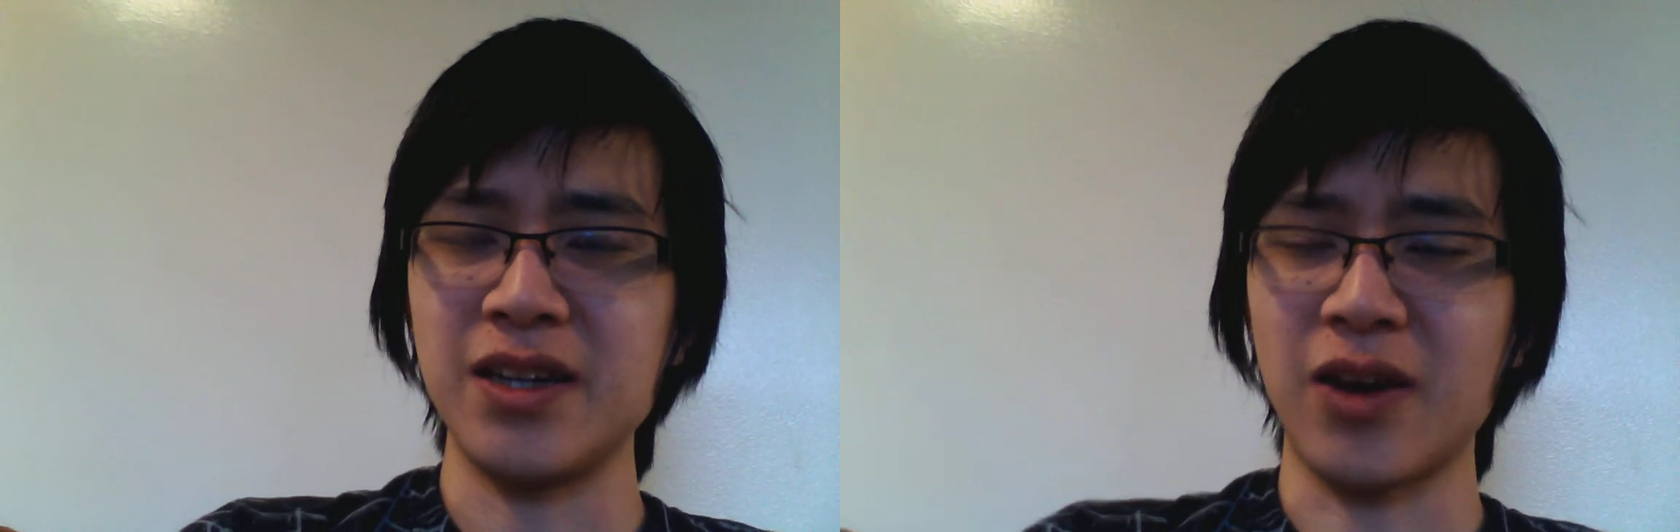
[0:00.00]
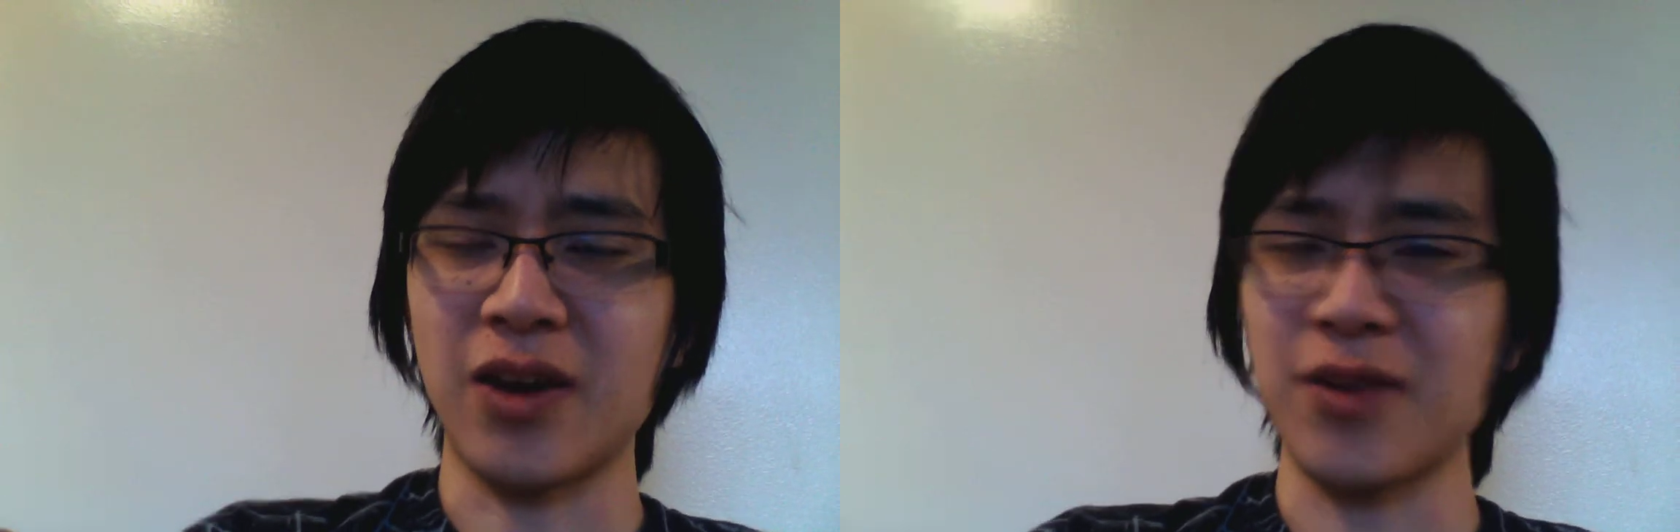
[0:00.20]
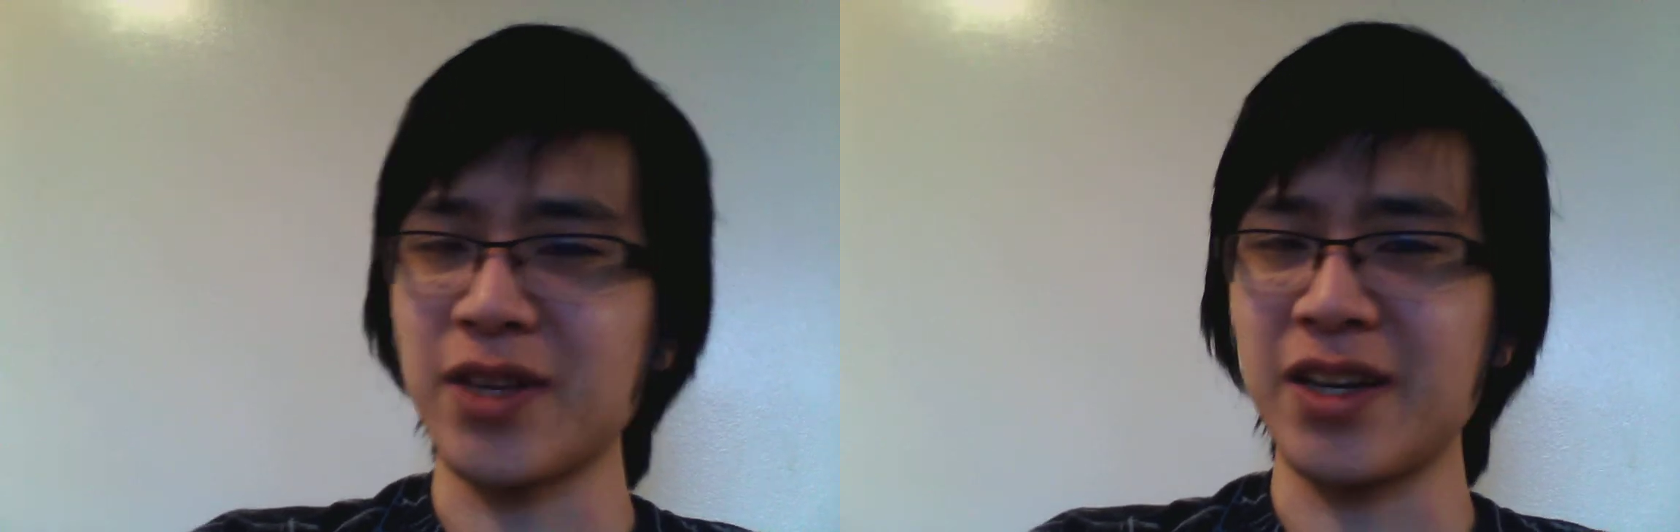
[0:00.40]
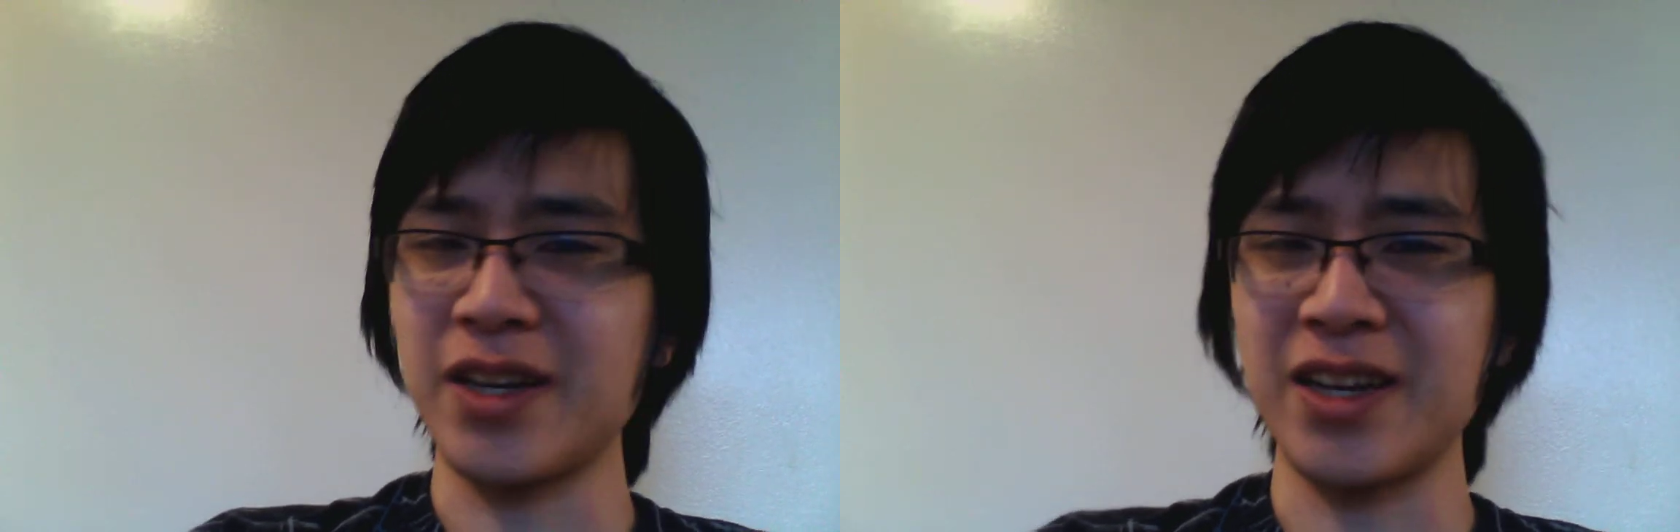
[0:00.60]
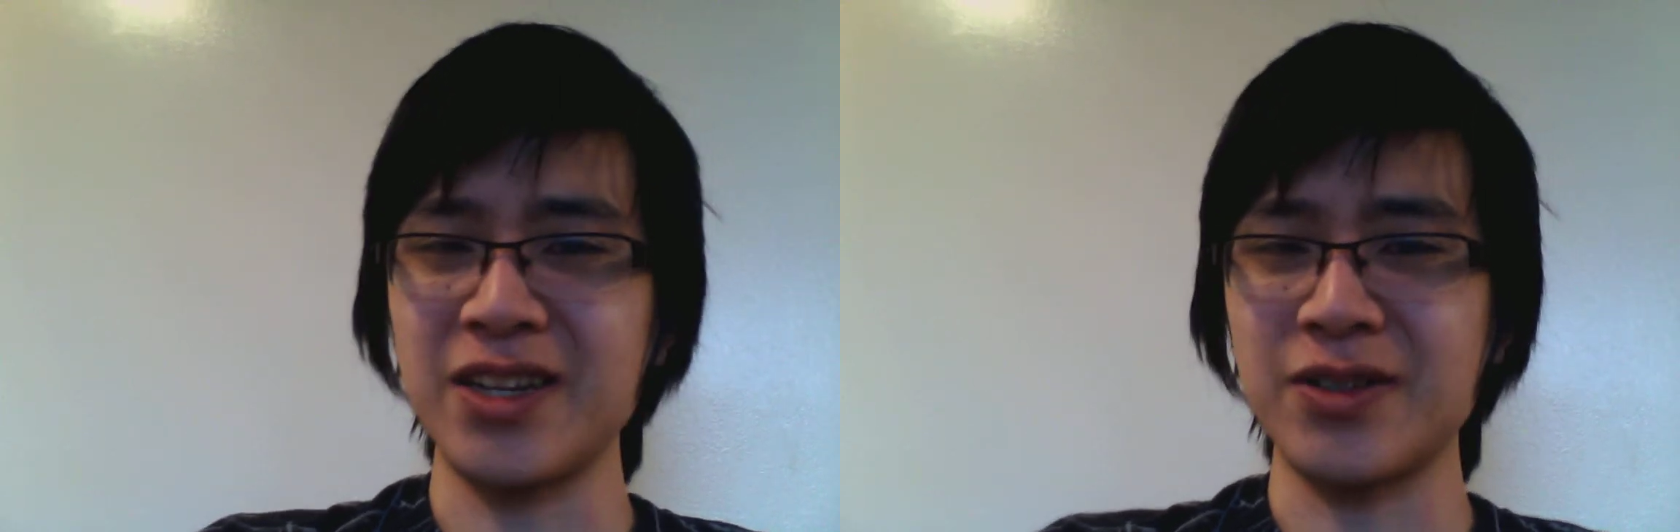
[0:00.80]
aren't really a
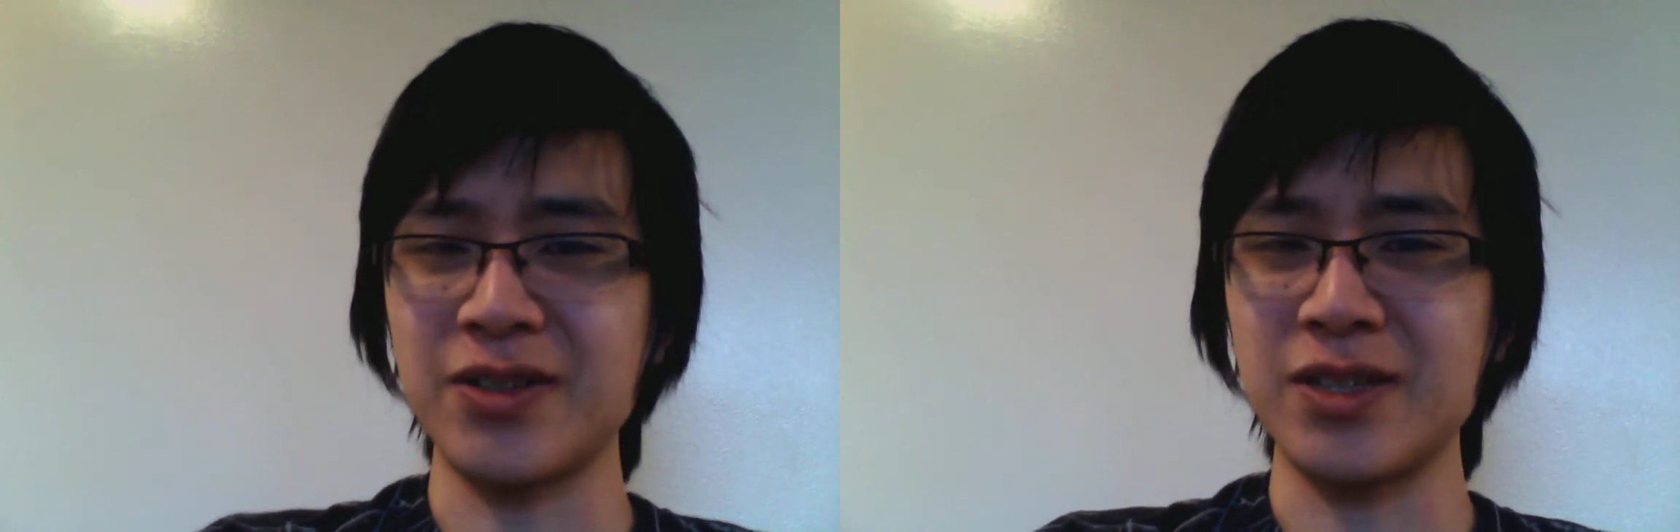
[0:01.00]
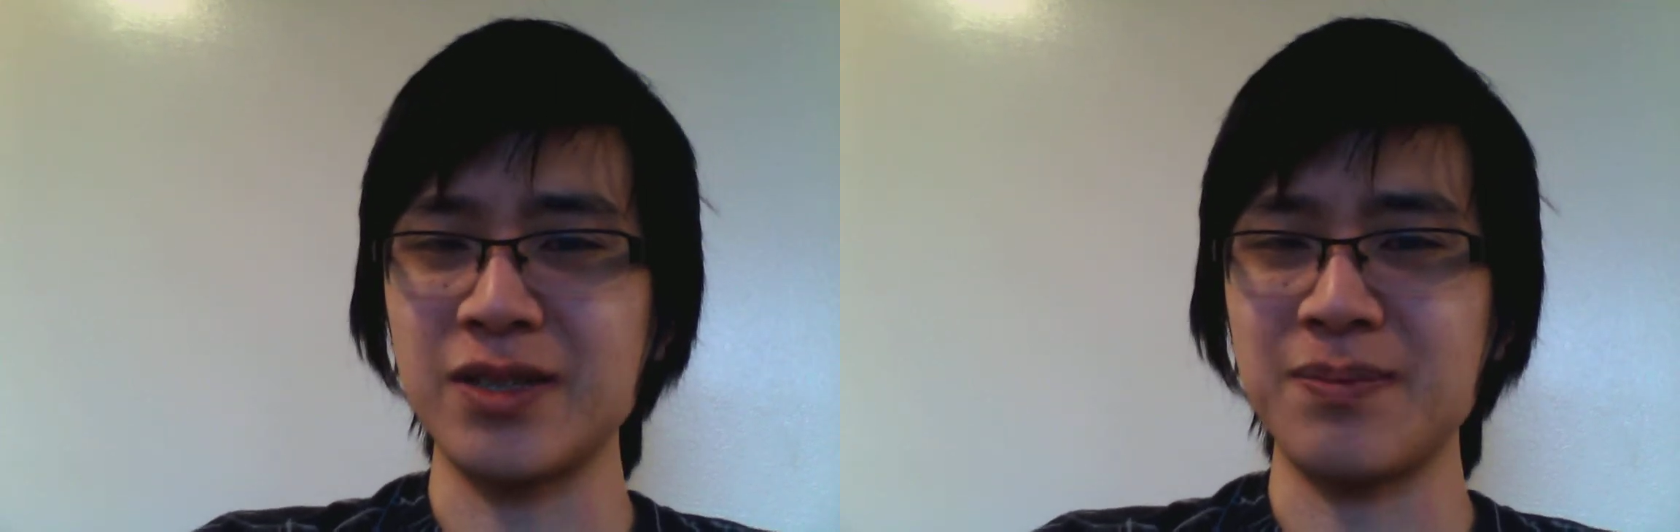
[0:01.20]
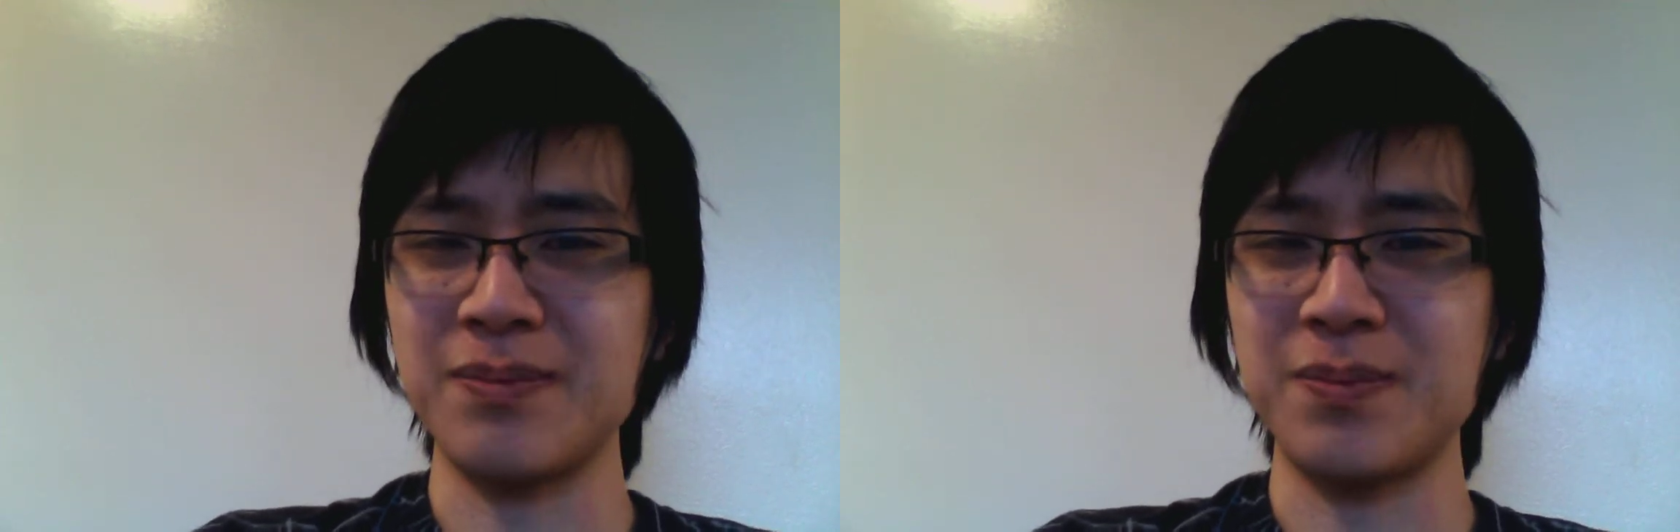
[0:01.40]
hindrance,